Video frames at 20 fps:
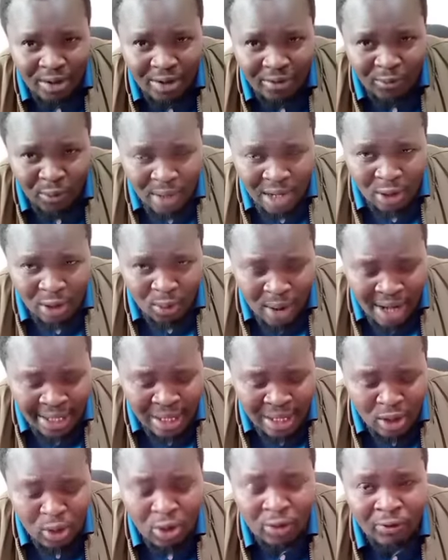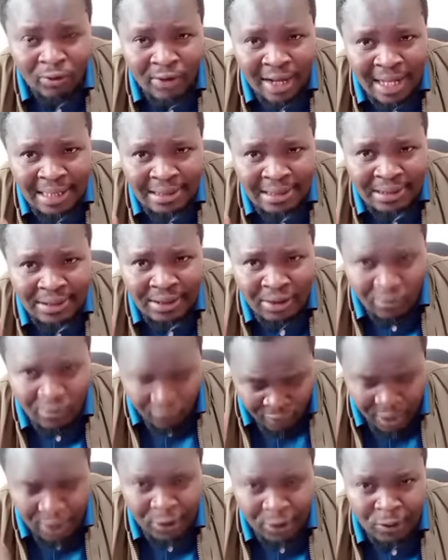We are working on that
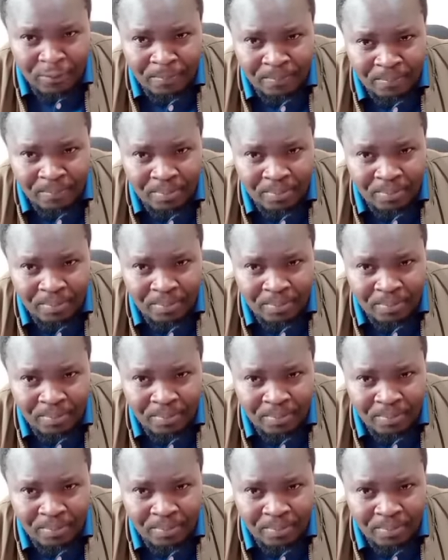video.